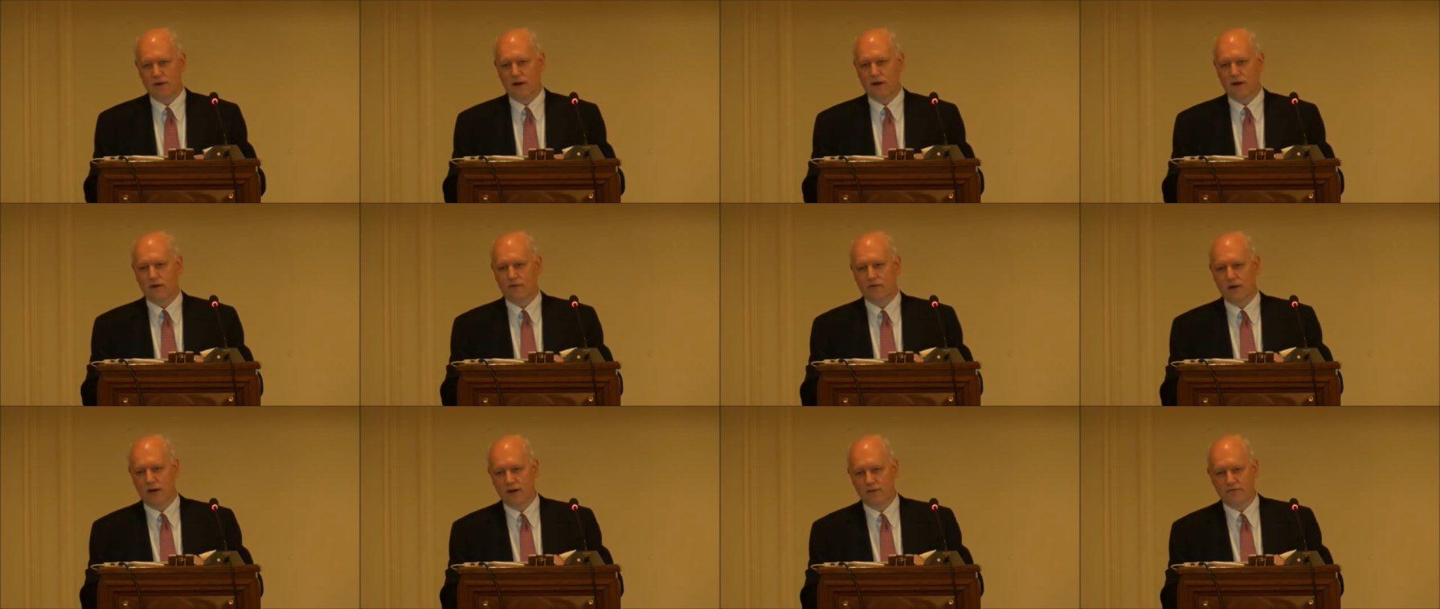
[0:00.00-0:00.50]

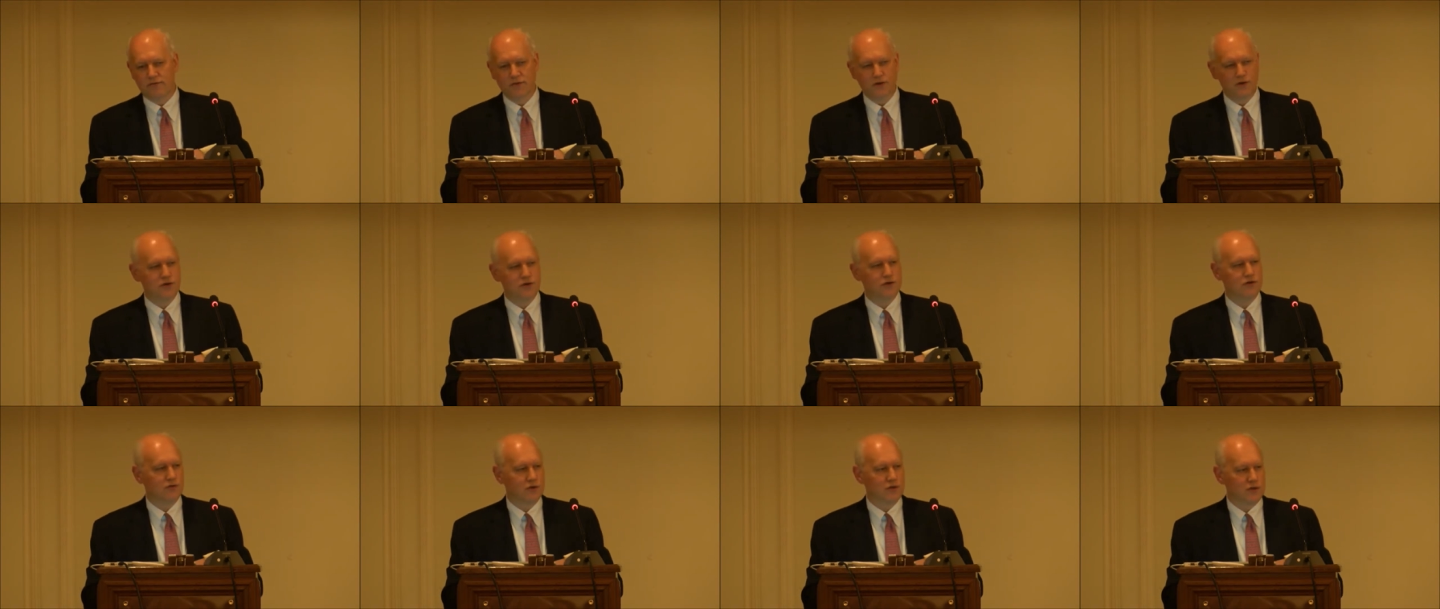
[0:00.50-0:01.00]
our great
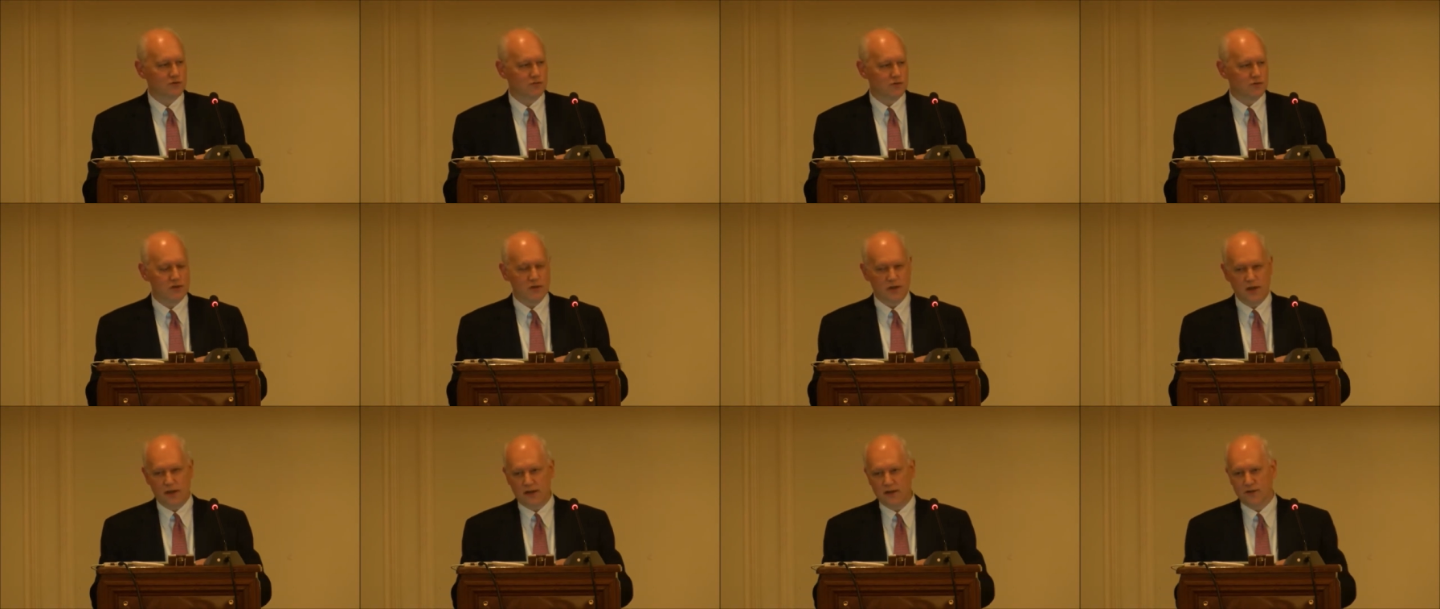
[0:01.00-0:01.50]
virtue is
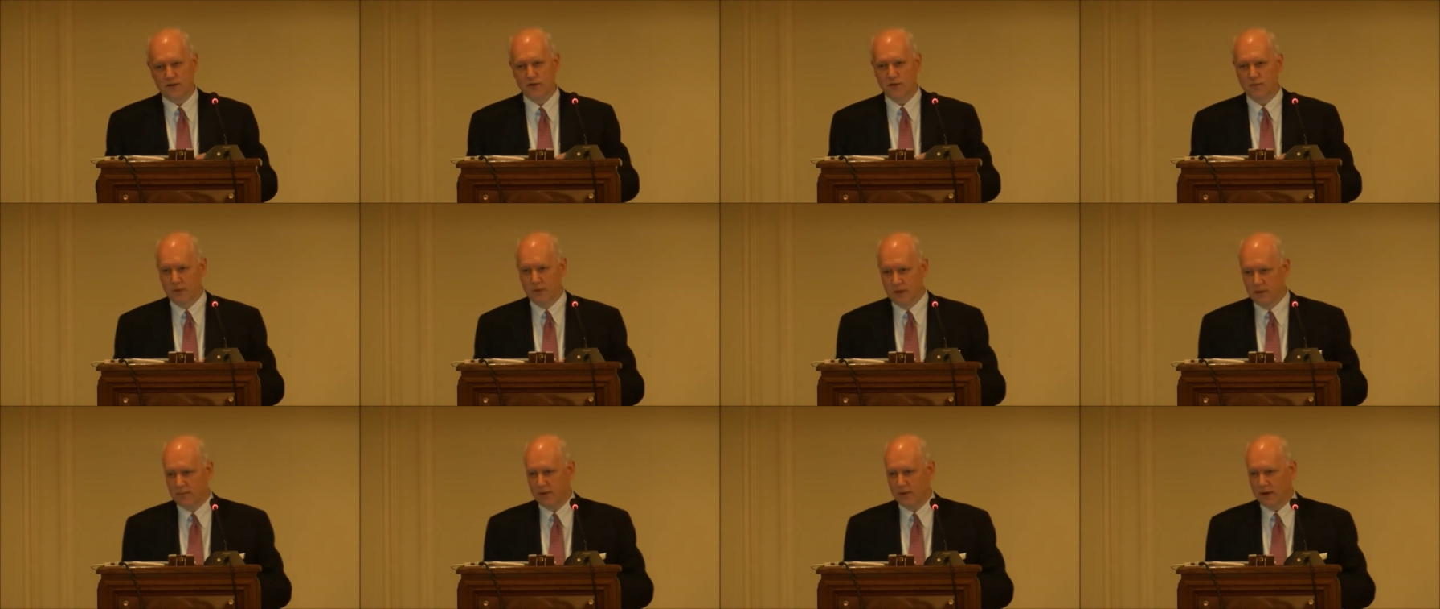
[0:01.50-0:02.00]
we select
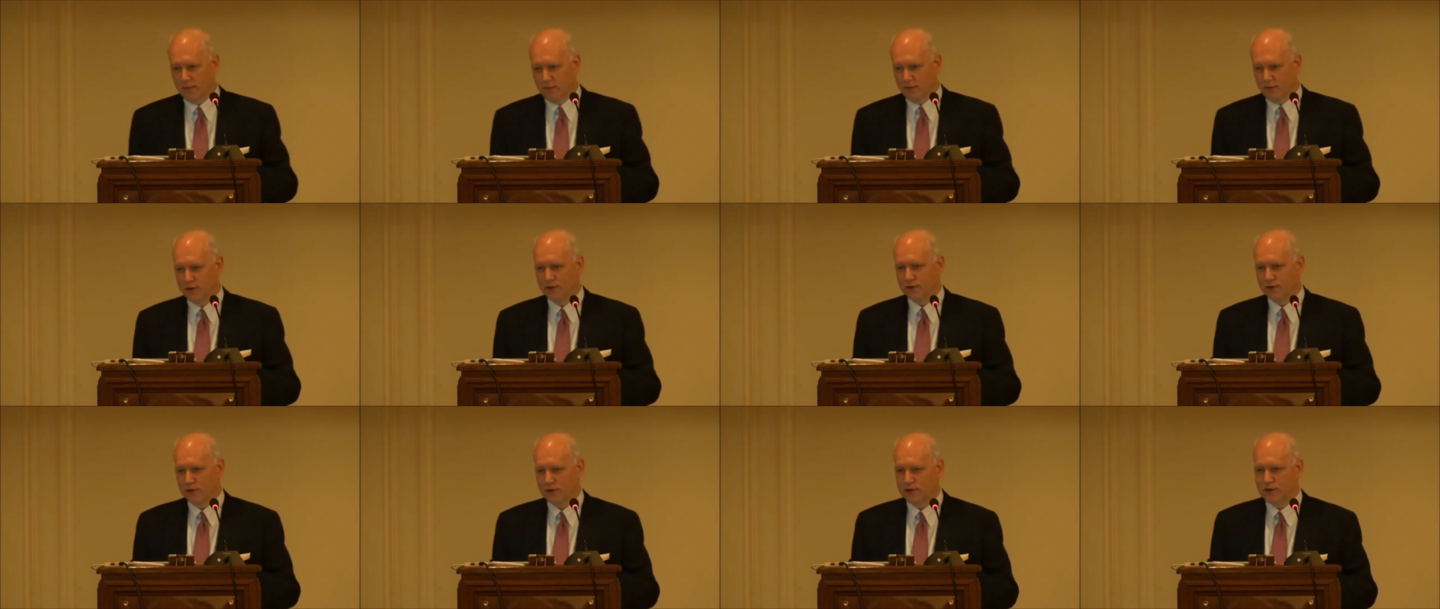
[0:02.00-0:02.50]
good people and
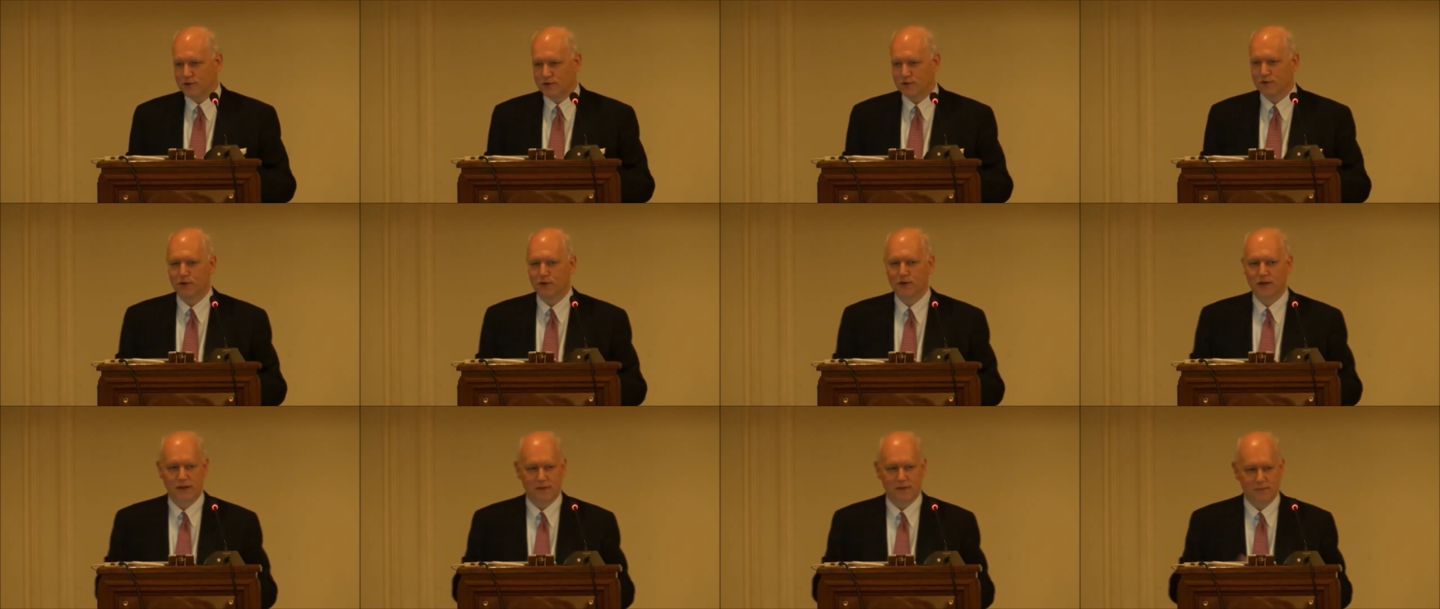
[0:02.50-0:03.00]
we don't
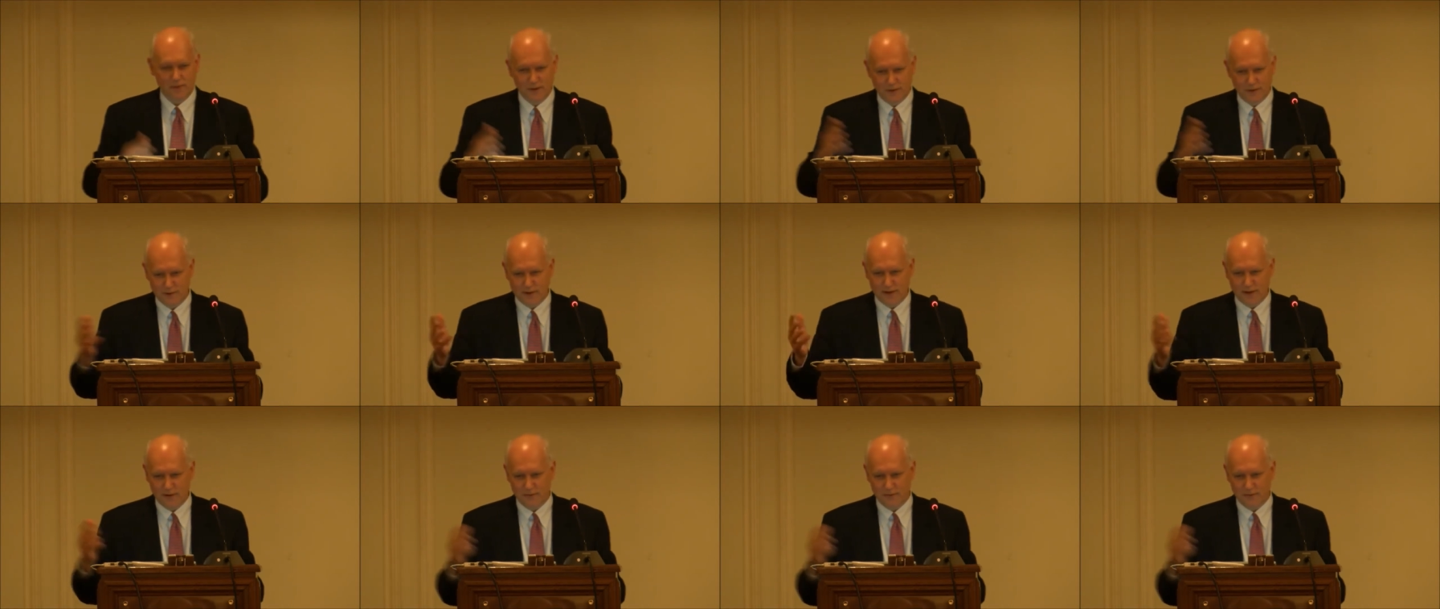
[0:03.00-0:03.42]
destroy them you know